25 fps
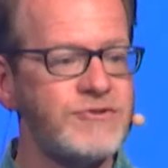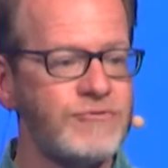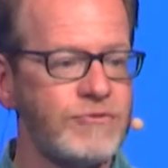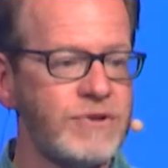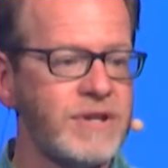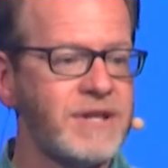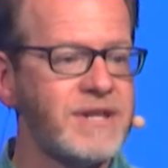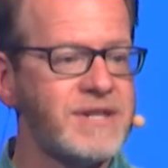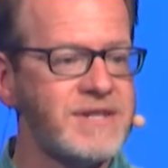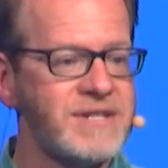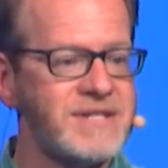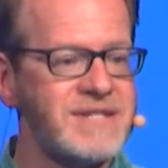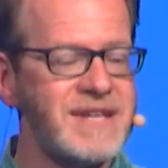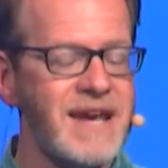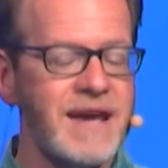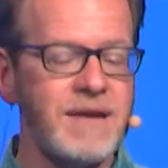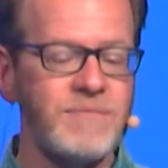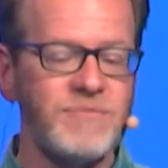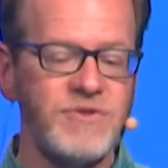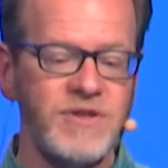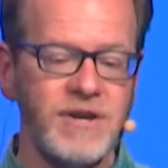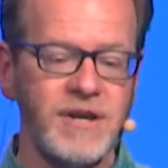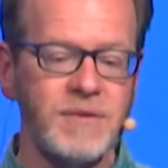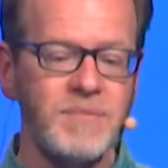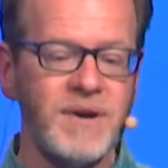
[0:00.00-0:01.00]
really the same
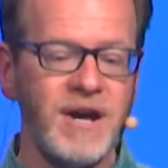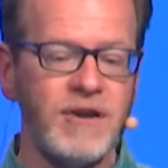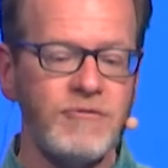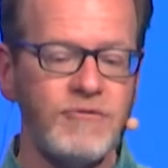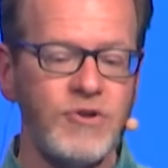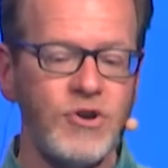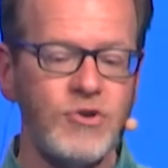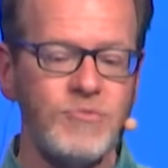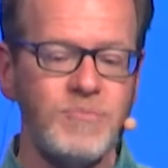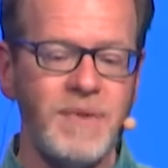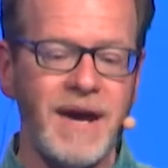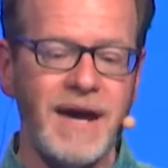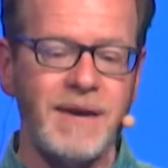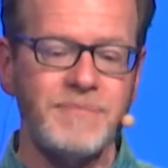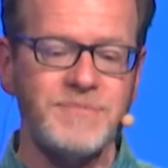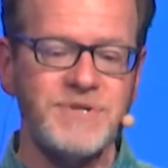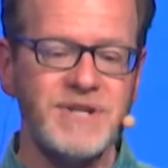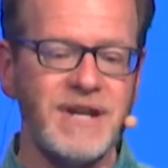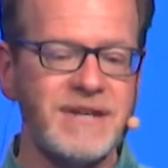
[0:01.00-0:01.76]
thing about roadmaps.